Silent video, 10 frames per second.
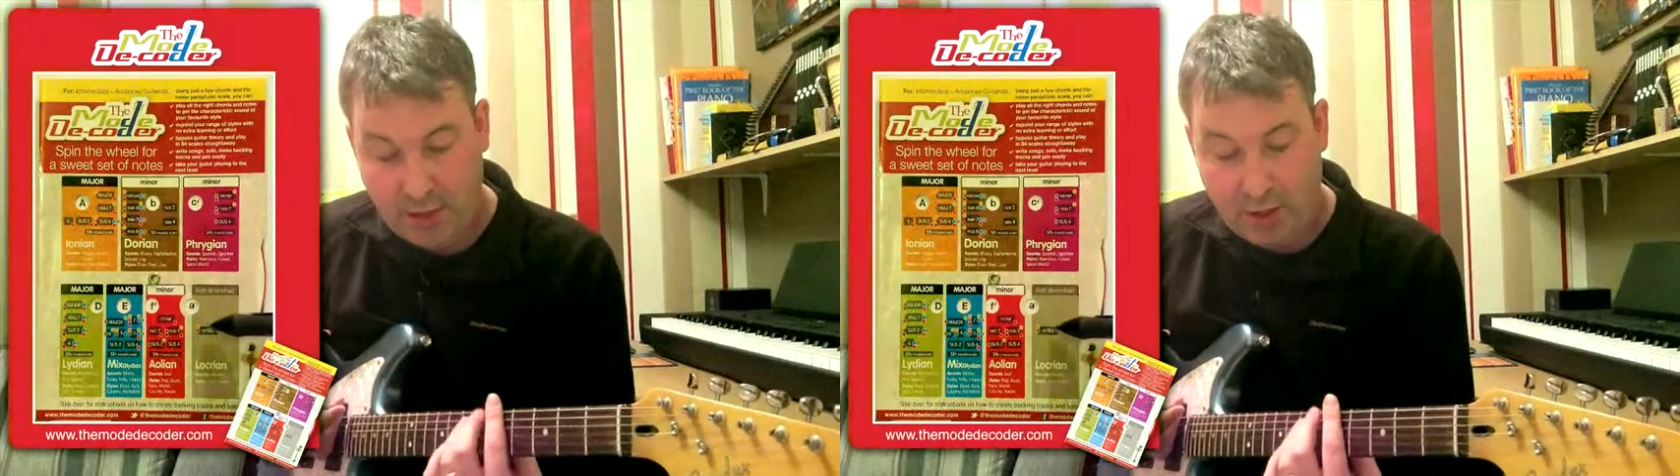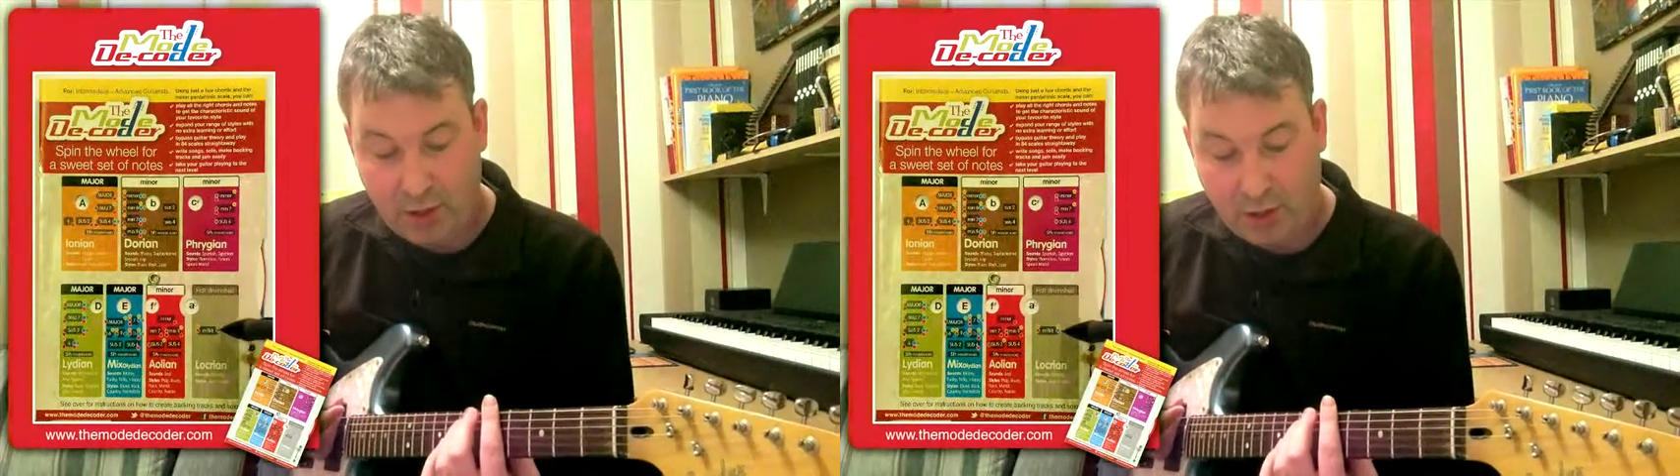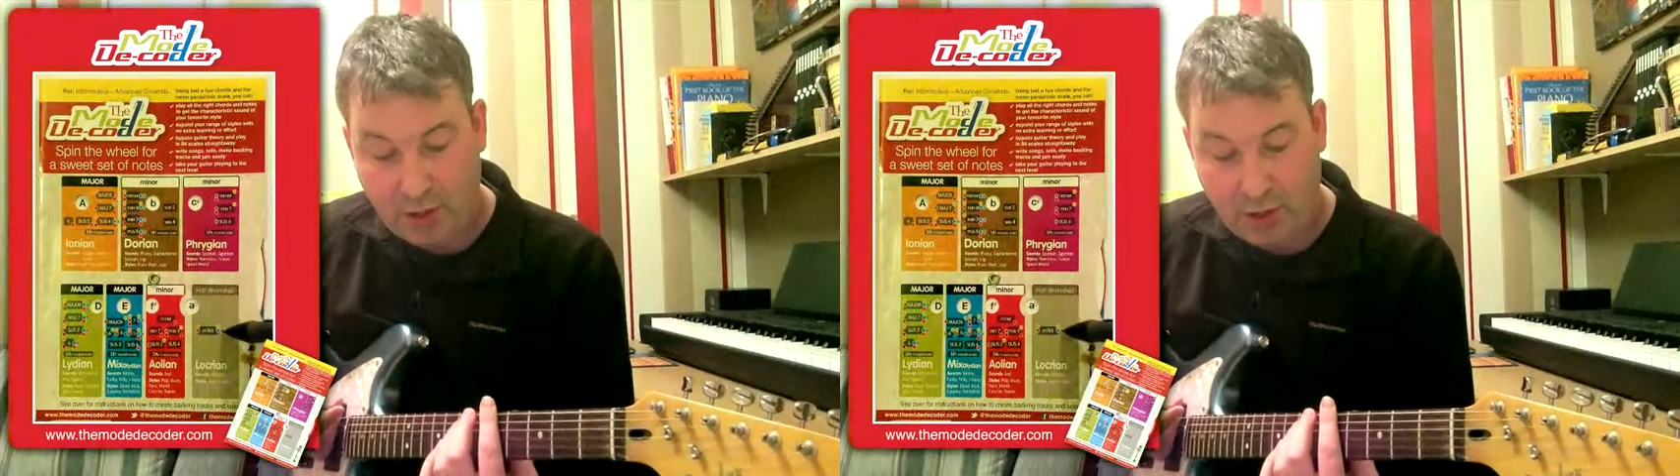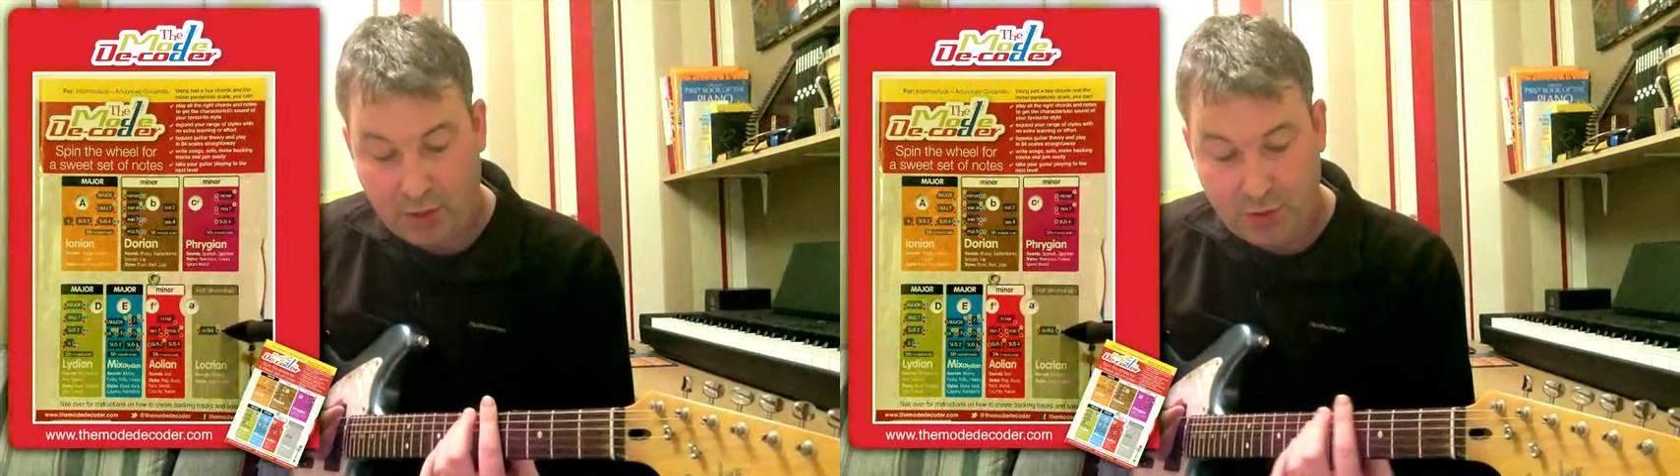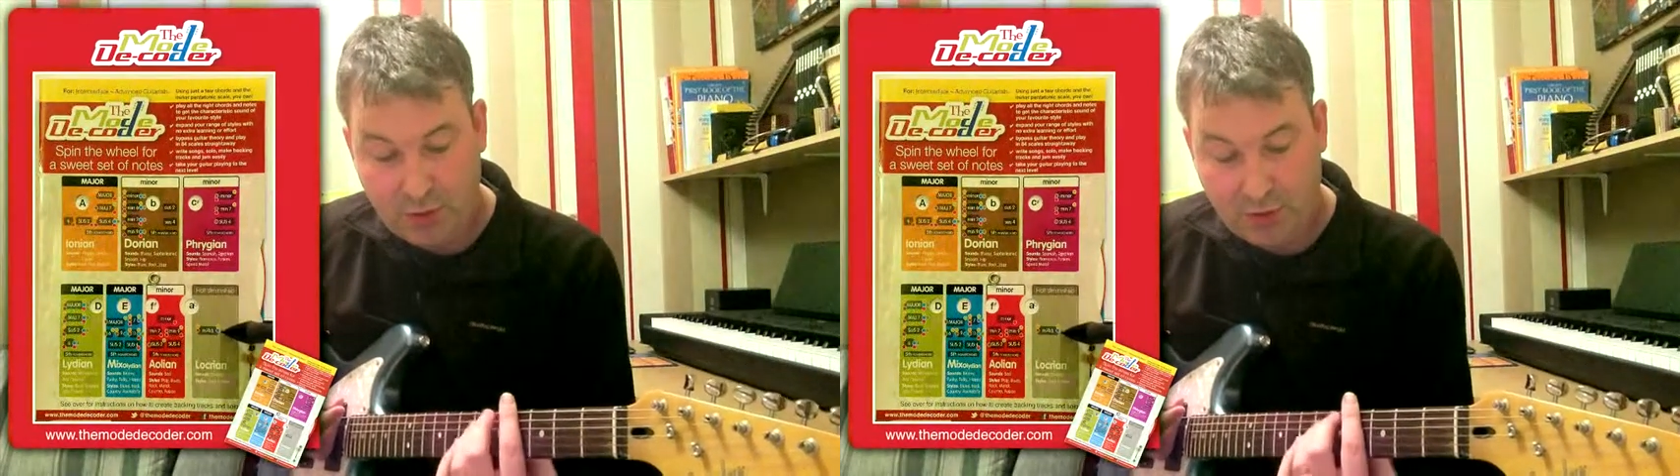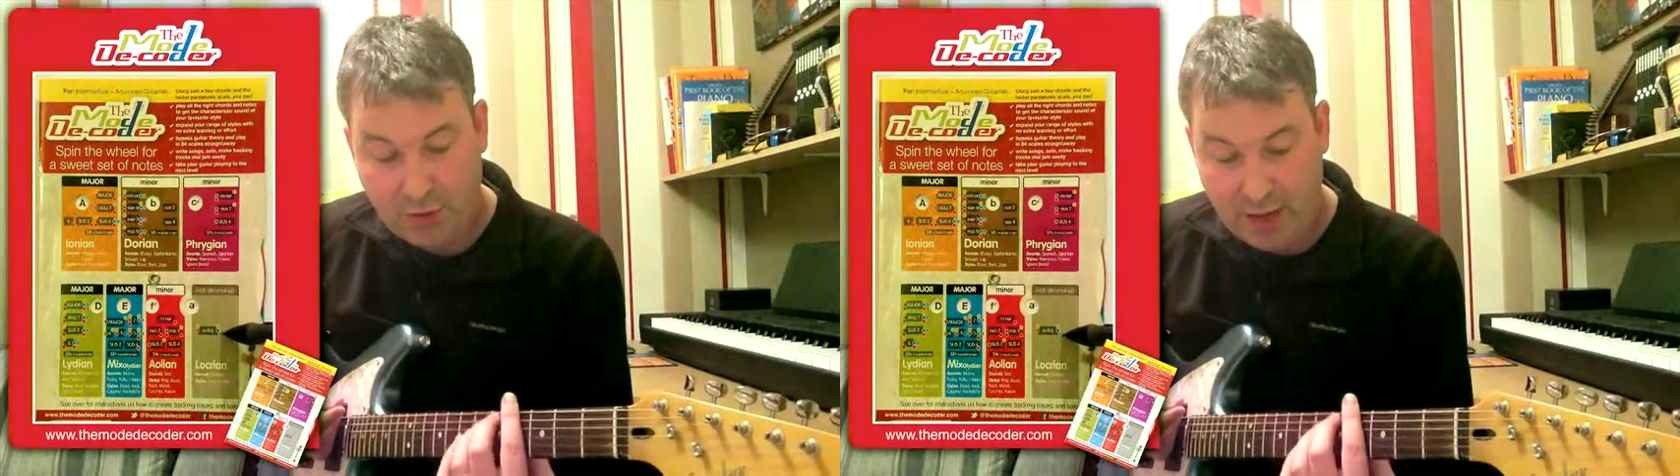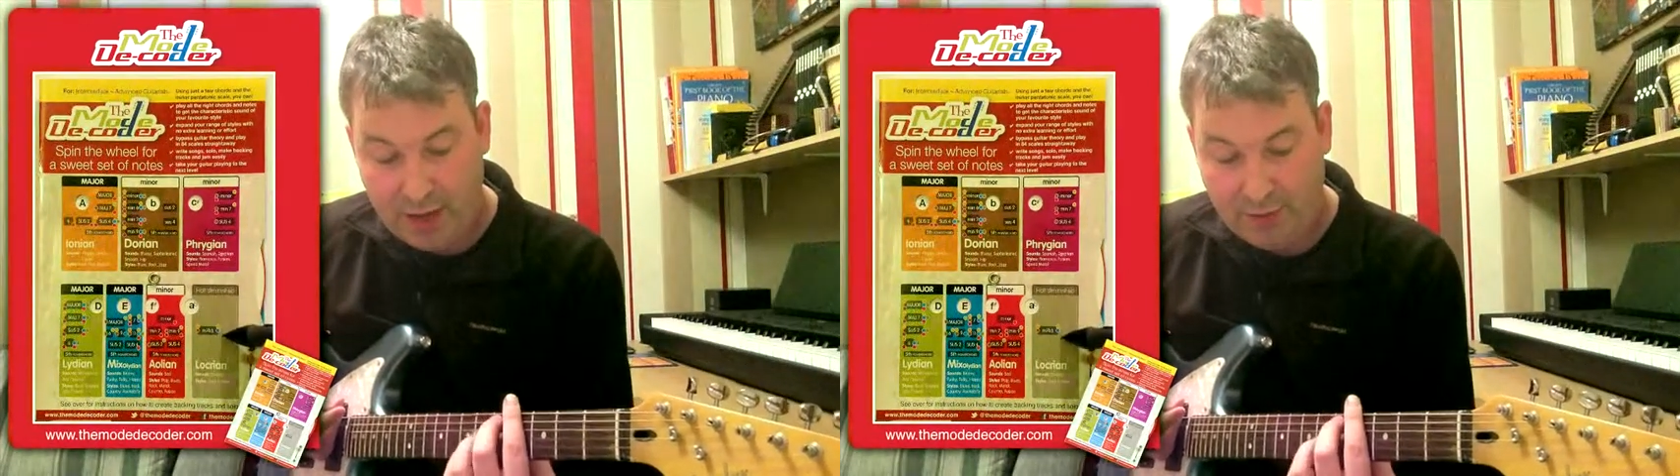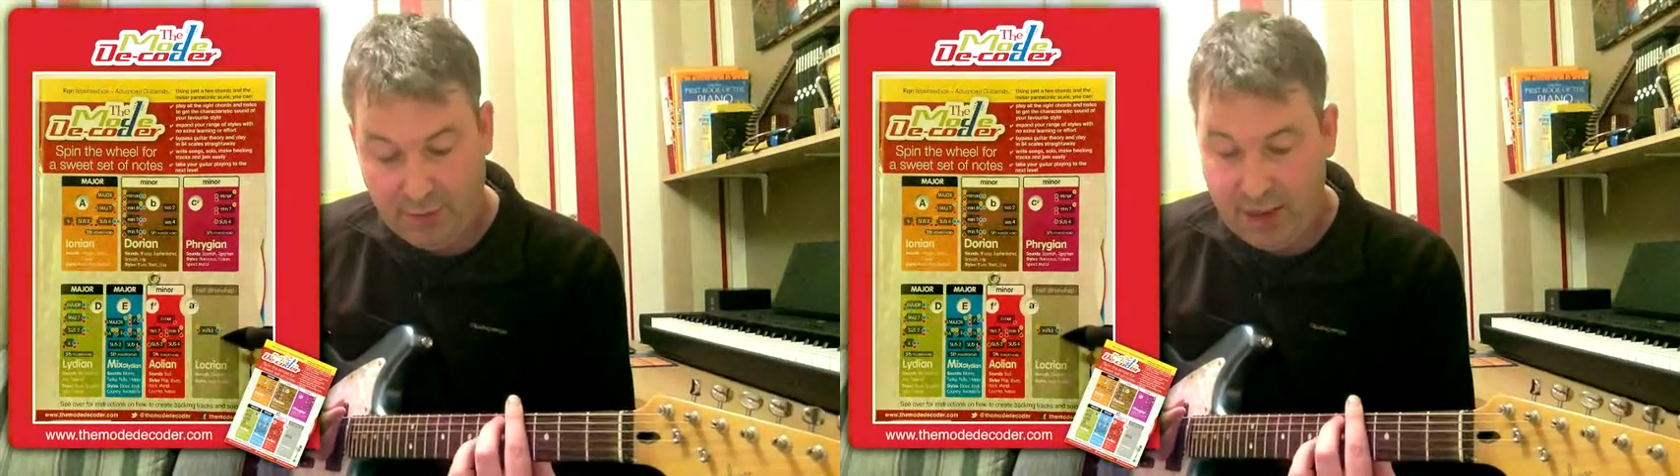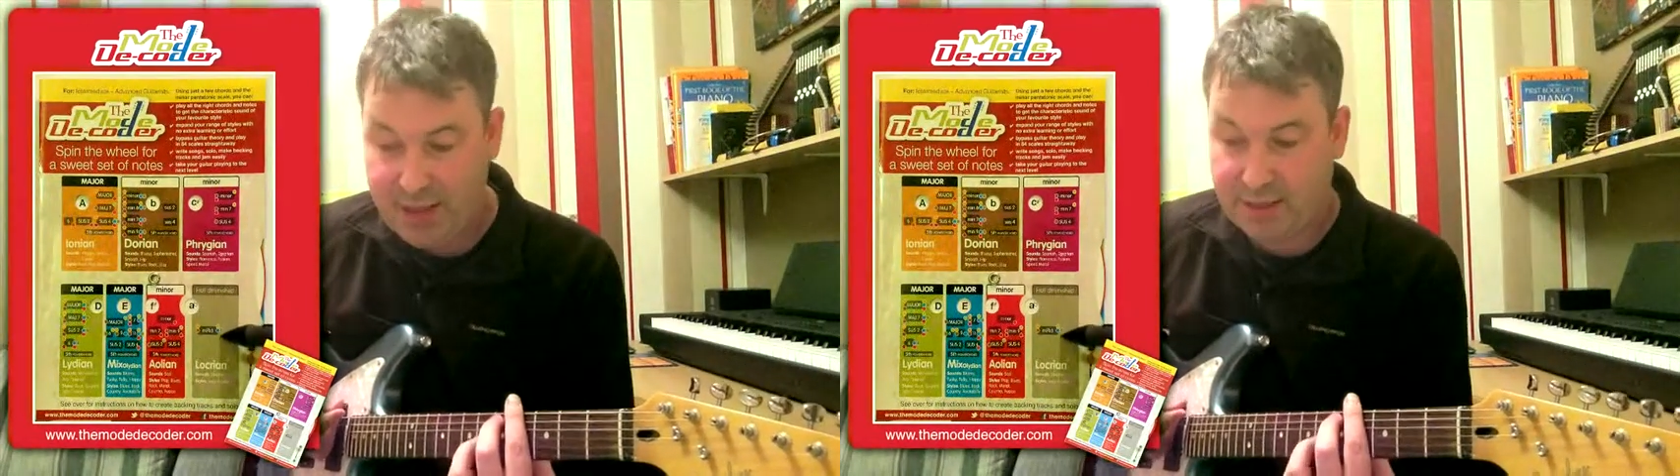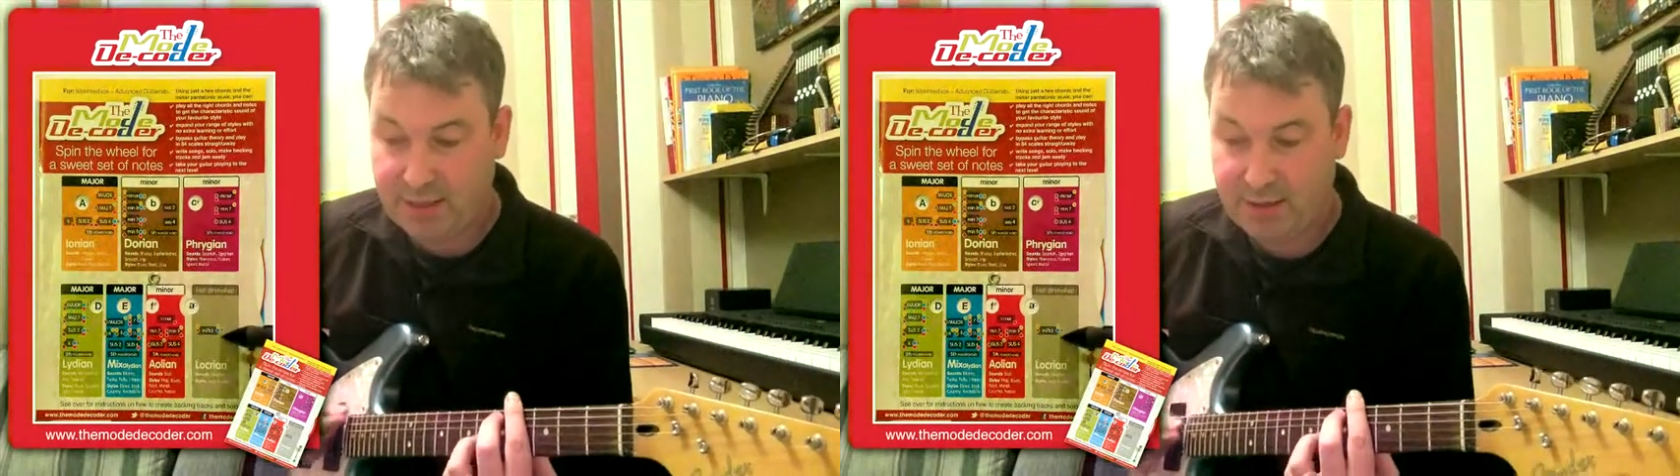you could go to a flat,